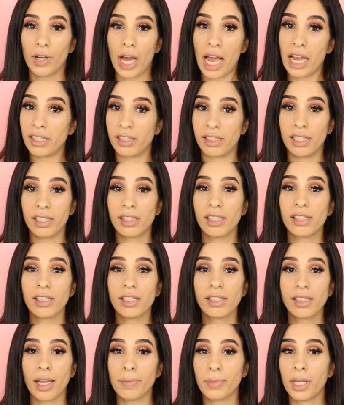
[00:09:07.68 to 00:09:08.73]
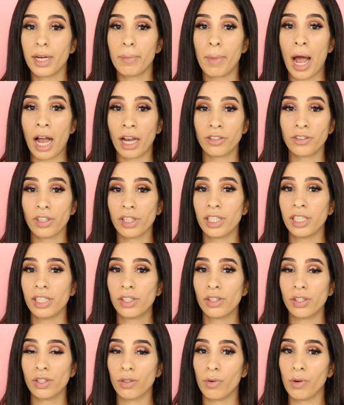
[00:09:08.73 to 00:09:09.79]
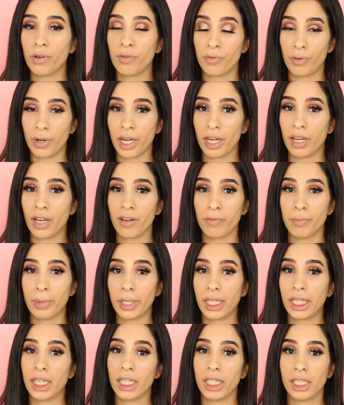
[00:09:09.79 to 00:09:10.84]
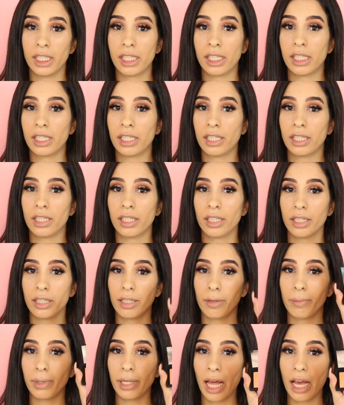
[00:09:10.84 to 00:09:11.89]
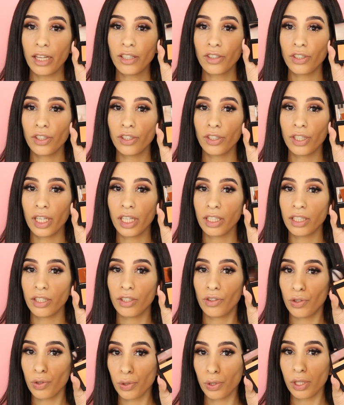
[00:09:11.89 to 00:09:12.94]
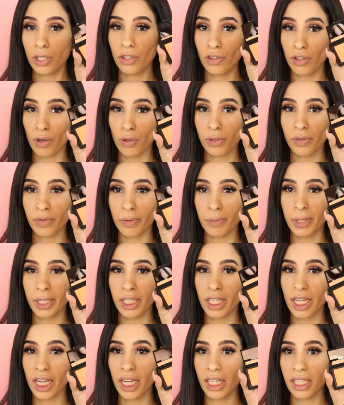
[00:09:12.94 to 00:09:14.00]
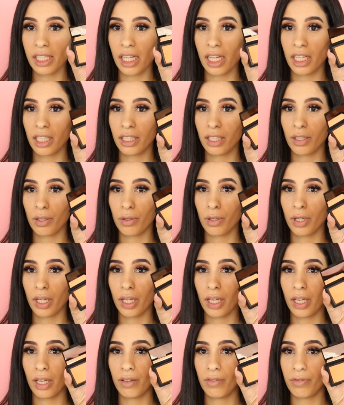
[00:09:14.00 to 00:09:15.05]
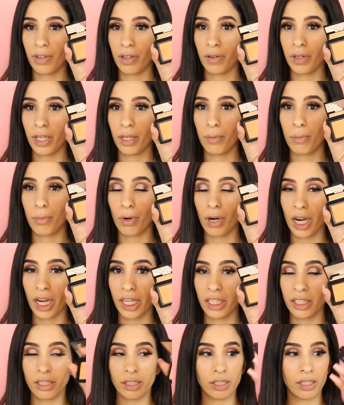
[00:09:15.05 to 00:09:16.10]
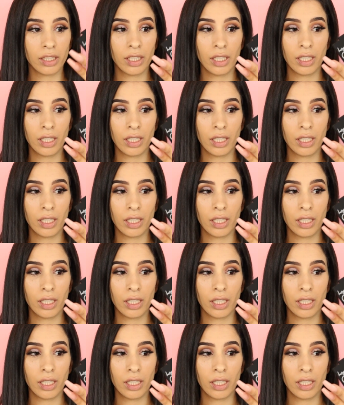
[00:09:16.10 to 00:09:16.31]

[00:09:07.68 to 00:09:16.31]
You guys, this is the step that I'm actually so afraid of, because the blush that Juicy chose for me today is like a very bright,